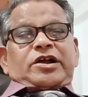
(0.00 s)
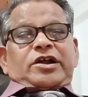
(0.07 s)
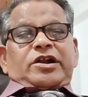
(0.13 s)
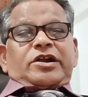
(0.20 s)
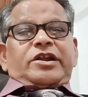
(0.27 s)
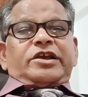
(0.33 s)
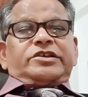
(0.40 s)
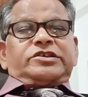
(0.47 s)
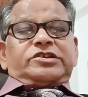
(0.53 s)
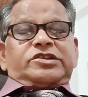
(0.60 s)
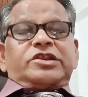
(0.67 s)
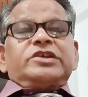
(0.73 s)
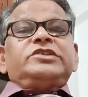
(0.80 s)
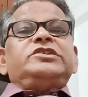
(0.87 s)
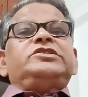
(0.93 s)

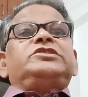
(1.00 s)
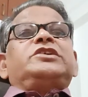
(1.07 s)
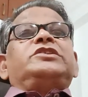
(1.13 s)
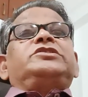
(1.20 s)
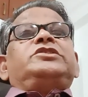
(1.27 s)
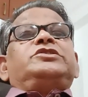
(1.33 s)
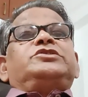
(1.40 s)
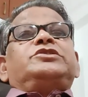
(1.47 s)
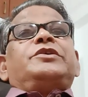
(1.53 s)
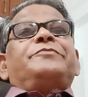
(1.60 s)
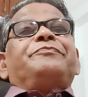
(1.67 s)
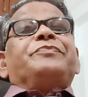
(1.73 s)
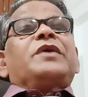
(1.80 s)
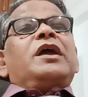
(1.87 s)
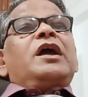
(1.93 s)
digital
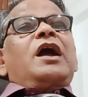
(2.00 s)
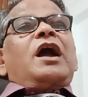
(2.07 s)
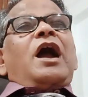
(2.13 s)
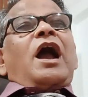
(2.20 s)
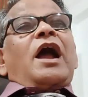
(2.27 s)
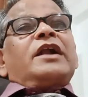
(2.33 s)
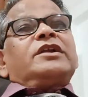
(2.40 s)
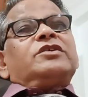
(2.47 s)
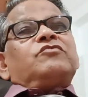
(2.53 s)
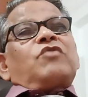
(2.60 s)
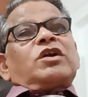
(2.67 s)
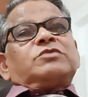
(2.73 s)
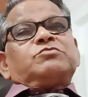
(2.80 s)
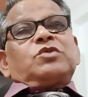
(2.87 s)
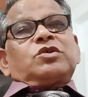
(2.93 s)
system, and
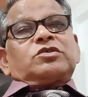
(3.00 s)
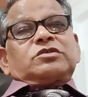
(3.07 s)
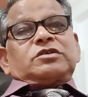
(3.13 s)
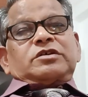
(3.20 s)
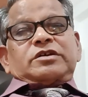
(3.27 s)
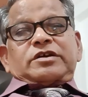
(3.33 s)
one more